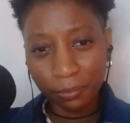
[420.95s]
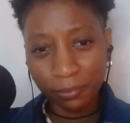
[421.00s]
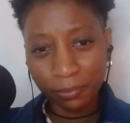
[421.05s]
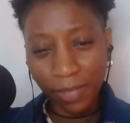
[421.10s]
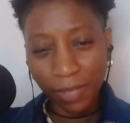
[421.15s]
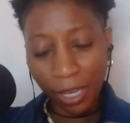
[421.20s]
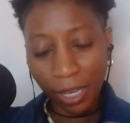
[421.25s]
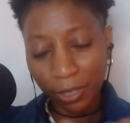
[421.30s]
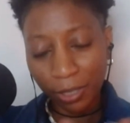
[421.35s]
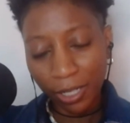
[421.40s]
I
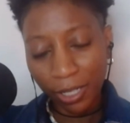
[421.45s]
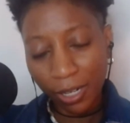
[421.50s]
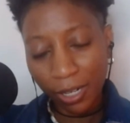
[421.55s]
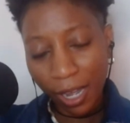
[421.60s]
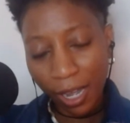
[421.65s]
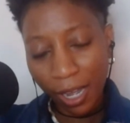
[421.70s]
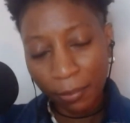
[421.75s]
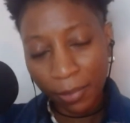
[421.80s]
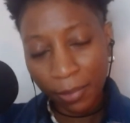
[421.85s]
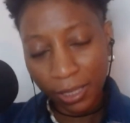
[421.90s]
don't care how
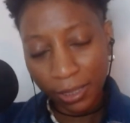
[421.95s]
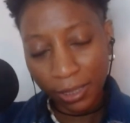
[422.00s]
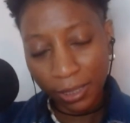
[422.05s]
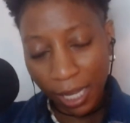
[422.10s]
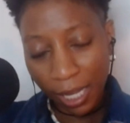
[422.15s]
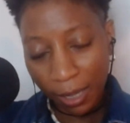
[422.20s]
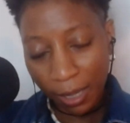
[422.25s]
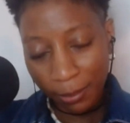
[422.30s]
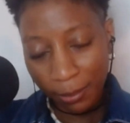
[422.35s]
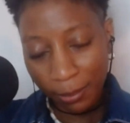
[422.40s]
many
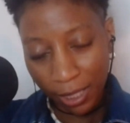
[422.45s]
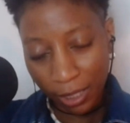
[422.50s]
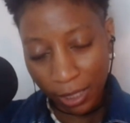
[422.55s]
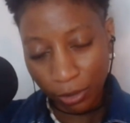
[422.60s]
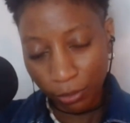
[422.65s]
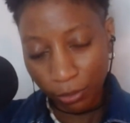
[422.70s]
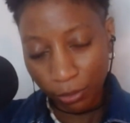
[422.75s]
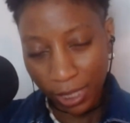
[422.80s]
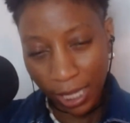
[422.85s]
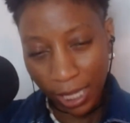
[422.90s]
times that you
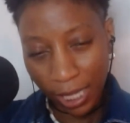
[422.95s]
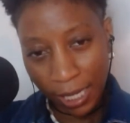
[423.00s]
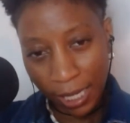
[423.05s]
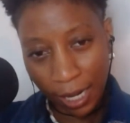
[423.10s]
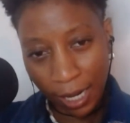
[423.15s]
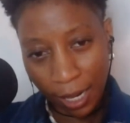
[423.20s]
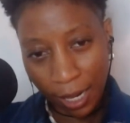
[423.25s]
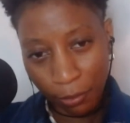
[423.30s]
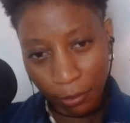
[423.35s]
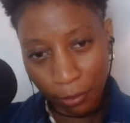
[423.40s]
say it,
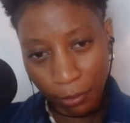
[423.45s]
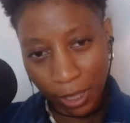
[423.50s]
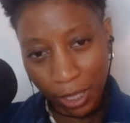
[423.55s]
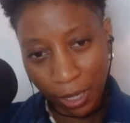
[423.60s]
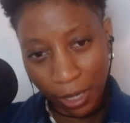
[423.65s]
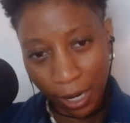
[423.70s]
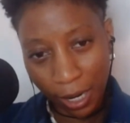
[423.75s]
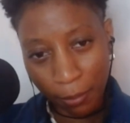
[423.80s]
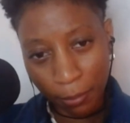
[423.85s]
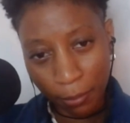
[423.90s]
I don't care
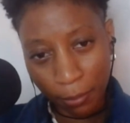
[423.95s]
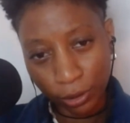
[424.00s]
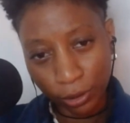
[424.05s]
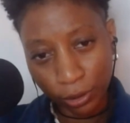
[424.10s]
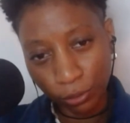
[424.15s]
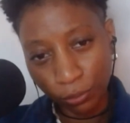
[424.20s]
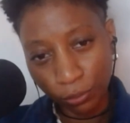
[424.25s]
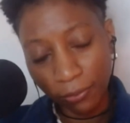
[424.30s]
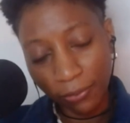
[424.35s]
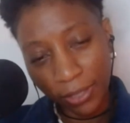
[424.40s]
how much
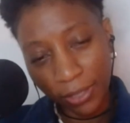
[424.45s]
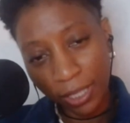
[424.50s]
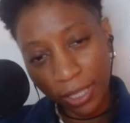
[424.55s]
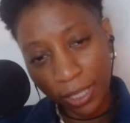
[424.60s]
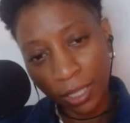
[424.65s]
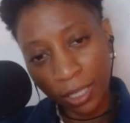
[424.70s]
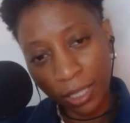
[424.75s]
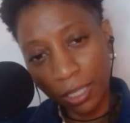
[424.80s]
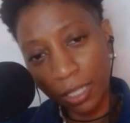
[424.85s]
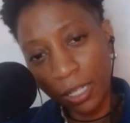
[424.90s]
you feel
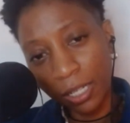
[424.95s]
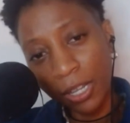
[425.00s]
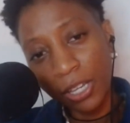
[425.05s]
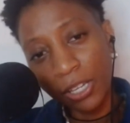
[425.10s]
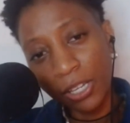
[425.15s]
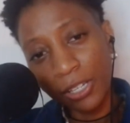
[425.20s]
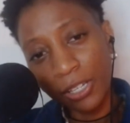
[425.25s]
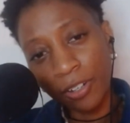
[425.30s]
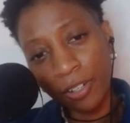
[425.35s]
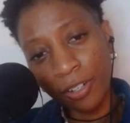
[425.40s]
it,
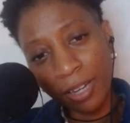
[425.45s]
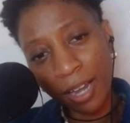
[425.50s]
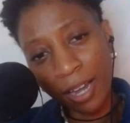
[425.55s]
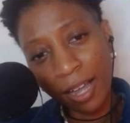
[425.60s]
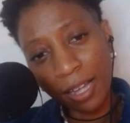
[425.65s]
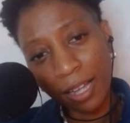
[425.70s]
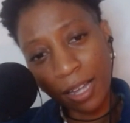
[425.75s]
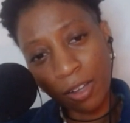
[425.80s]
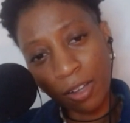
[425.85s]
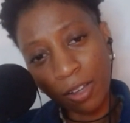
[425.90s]
you're
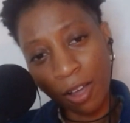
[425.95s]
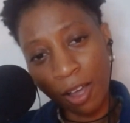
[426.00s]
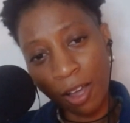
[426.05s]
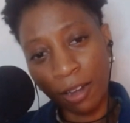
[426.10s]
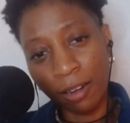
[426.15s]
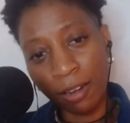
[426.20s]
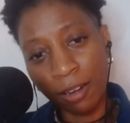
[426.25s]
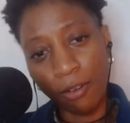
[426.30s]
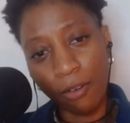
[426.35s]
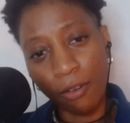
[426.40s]
not God
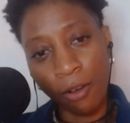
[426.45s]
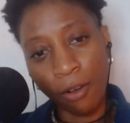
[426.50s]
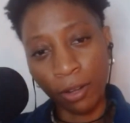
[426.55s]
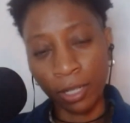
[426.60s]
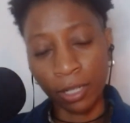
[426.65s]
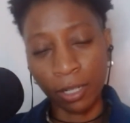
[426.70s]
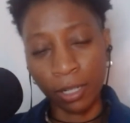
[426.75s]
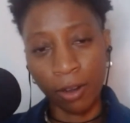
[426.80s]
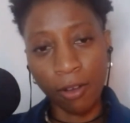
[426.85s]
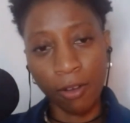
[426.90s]
all
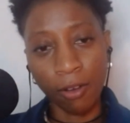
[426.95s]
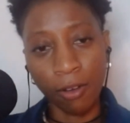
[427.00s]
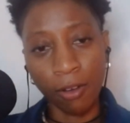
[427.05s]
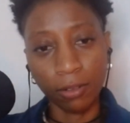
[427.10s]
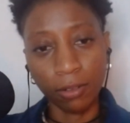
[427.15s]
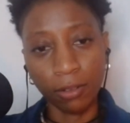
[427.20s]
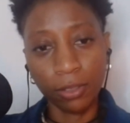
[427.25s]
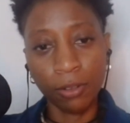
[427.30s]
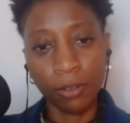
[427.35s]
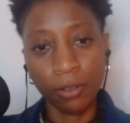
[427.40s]
in all.
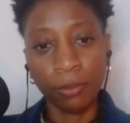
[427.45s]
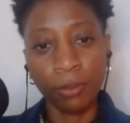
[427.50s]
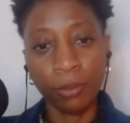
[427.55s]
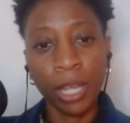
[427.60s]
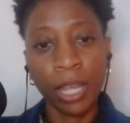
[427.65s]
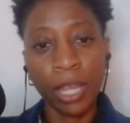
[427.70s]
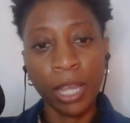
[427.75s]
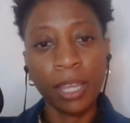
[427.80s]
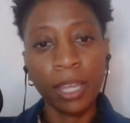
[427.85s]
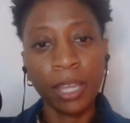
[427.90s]
So
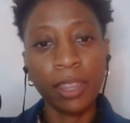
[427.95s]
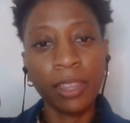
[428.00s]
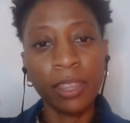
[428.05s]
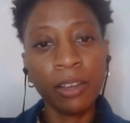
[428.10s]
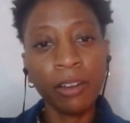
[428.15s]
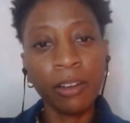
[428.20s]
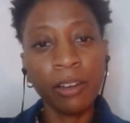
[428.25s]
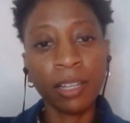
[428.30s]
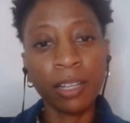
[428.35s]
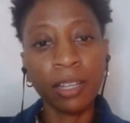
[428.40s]
there
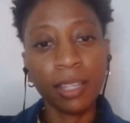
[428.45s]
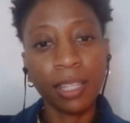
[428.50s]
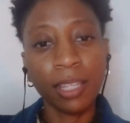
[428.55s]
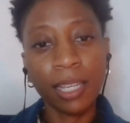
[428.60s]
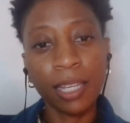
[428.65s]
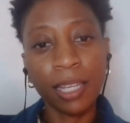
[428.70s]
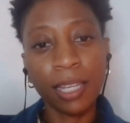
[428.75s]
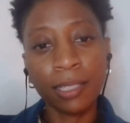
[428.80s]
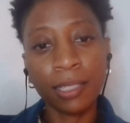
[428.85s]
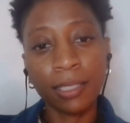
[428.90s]
are
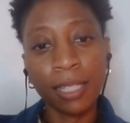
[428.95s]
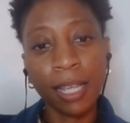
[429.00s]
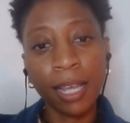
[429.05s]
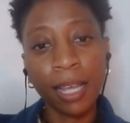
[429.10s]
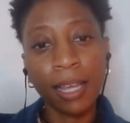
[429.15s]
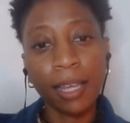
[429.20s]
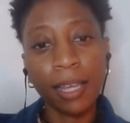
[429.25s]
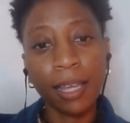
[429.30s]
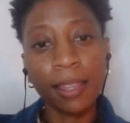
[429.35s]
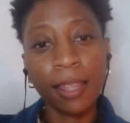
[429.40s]
things
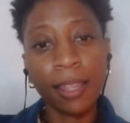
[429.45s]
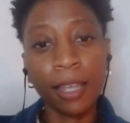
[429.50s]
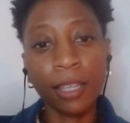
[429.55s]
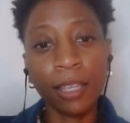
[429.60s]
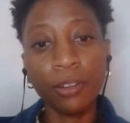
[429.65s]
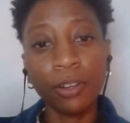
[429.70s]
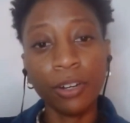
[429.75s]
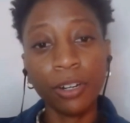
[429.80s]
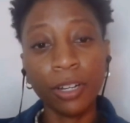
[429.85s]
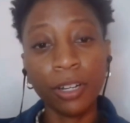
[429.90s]
that
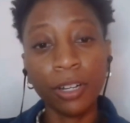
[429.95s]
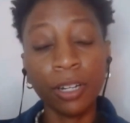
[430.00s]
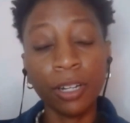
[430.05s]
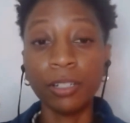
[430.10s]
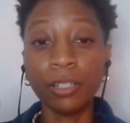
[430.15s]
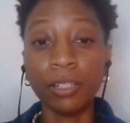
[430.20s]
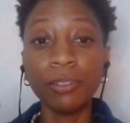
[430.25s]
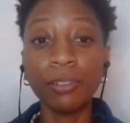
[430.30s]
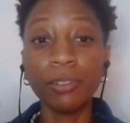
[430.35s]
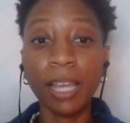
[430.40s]
you're going to
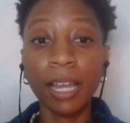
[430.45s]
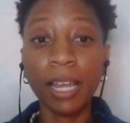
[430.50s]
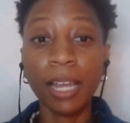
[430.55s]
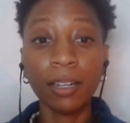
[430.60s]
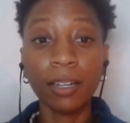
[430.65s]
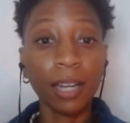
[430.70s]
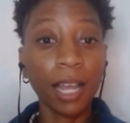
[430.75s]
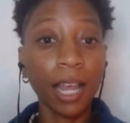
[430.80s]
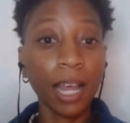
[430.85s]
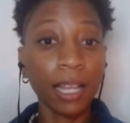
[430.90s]
do that are
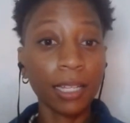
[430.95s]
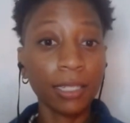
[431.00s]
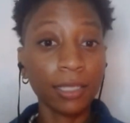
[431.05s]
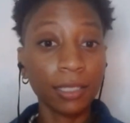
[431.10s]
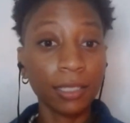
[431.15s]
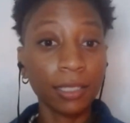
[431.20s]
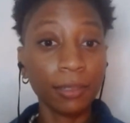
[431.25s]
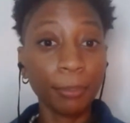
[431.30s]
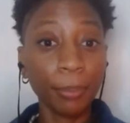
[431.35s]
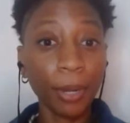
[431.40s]
not
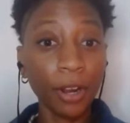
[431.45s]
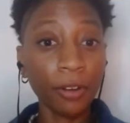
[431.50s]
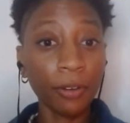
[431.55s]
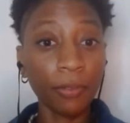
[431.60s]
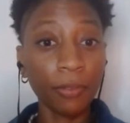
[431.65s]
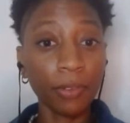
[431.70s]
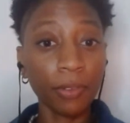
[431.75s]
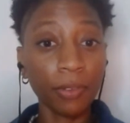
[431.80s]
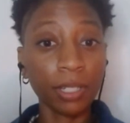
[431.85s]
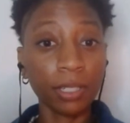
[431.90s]

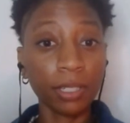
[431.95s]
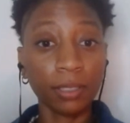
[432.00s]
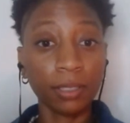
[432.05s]
perfect.